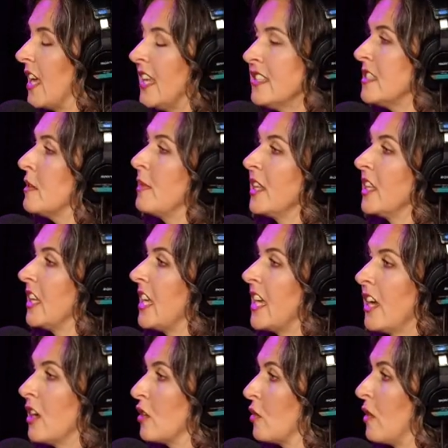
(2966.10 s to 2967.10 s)
instability
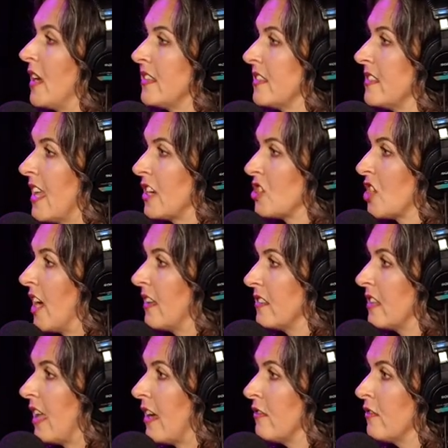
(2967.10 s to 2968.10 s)
characterizes that
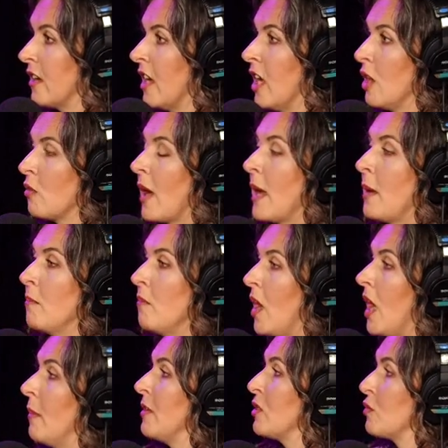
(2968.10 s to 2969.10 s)
child's life, right?
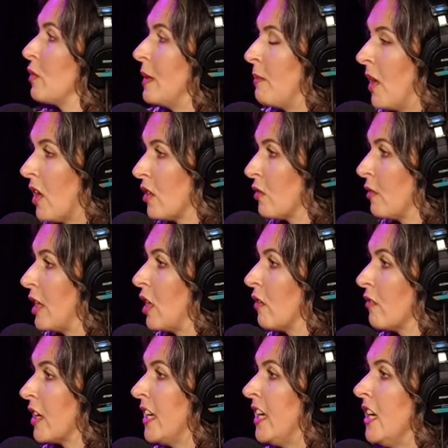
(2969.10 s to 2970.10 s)
Mom is repartnering
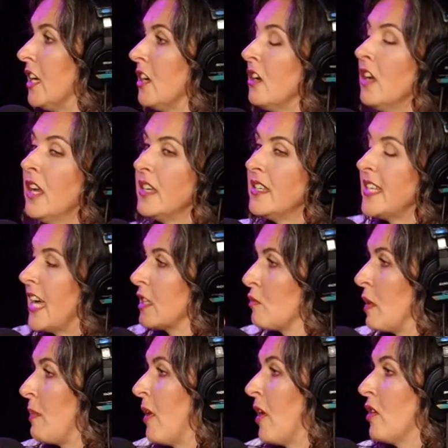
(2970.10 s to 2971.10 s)
over here,
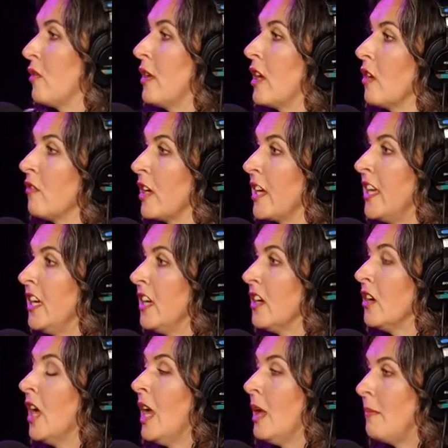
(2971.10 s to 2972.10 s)
dad's repartnering over
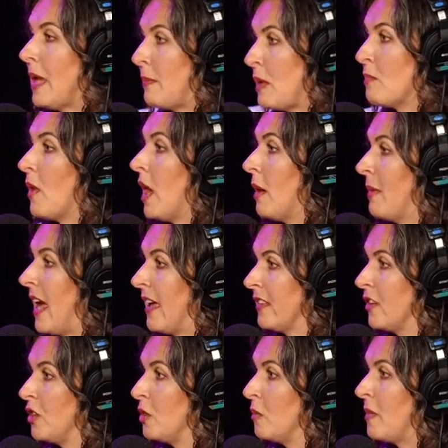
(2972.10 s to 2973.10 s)
here. Maybe mom
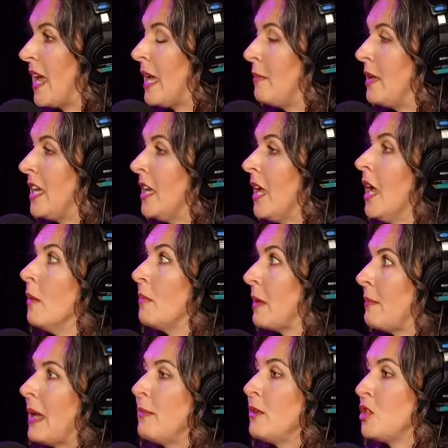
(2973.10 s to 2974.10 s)
has a new baby,
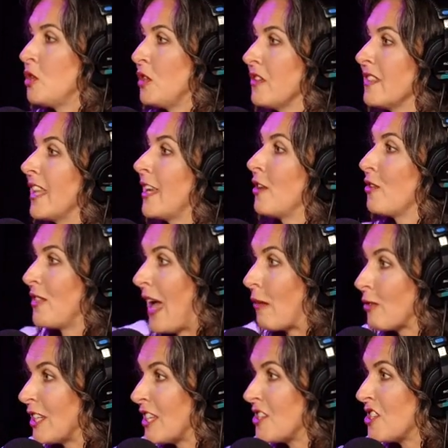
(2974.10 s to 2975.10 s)
but maybe two years later
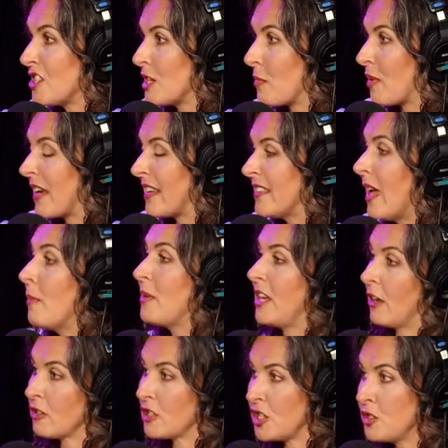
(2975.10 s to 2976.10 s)
that relationship breaks up
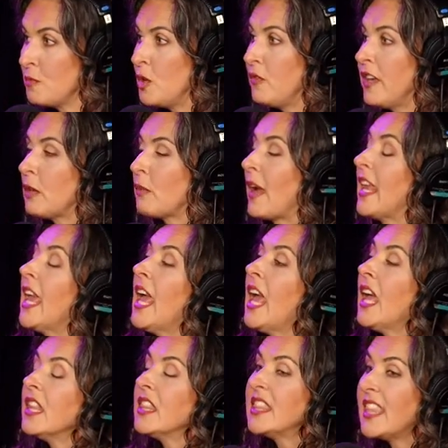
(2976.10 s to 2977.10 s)
and now she's moving, right?
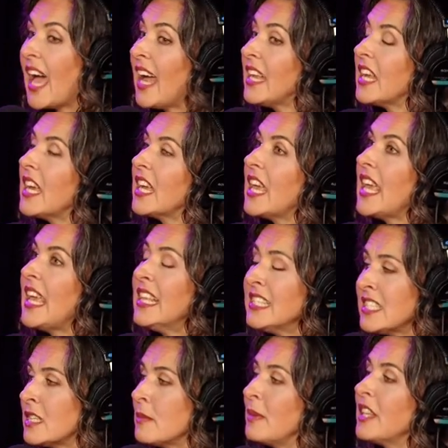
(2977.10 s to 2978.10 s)
That
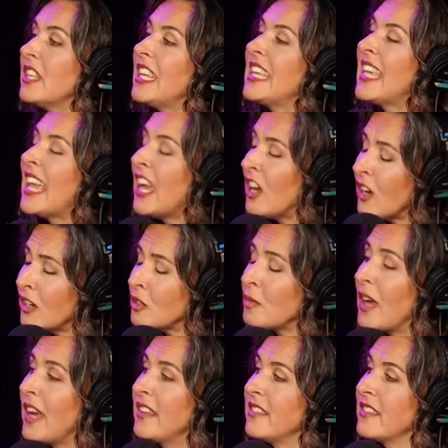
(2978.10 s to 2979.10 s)
instability
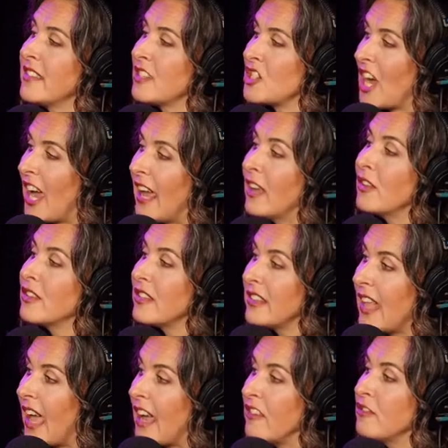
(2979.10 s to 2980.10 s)
characterizes a child's
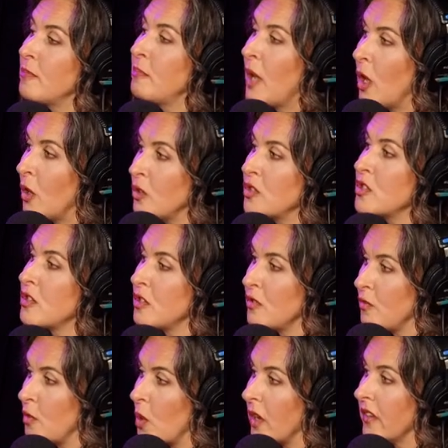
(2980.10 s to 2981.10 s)
life post
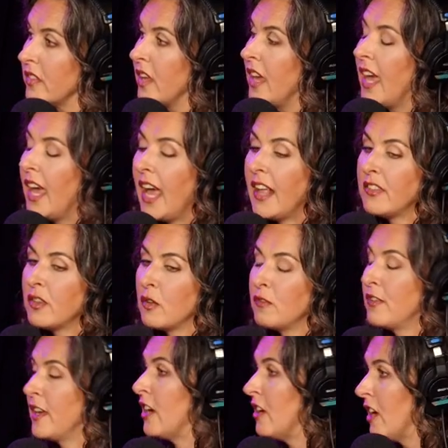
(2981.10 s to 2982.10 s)
divorce. And
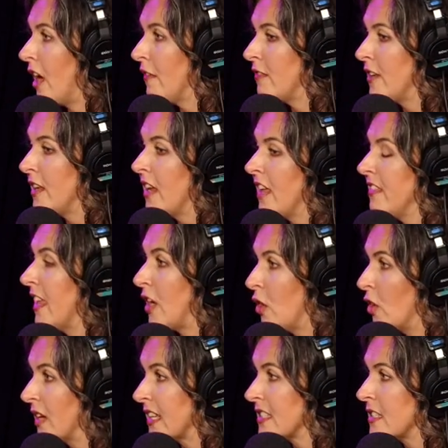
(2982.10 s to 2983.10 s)
so very often they
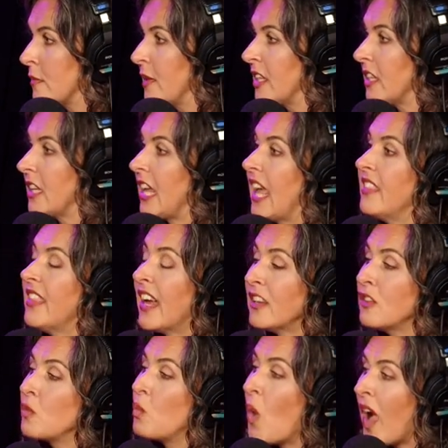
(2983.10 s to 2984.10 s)
don't get stability. And
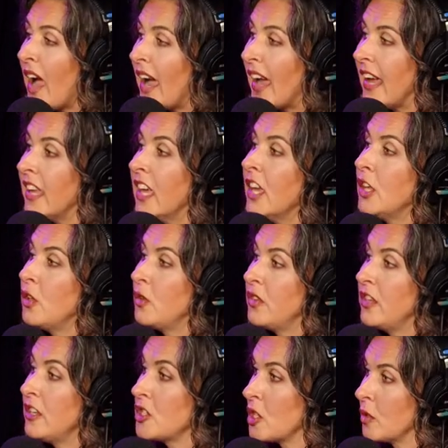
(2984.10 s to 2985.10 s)
that is why you
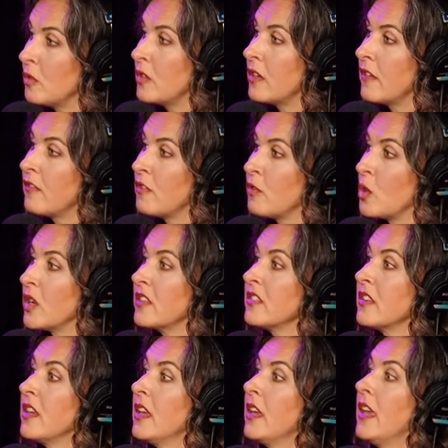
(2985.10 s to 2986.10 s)
see children of
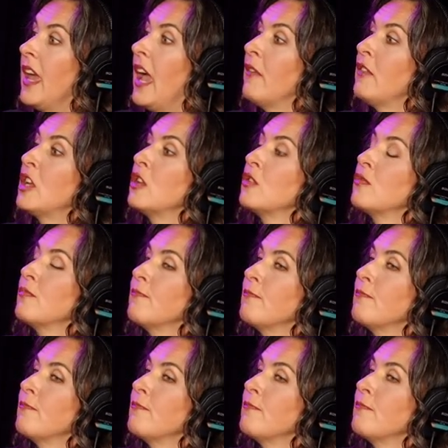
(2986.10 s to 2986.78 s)
divorce having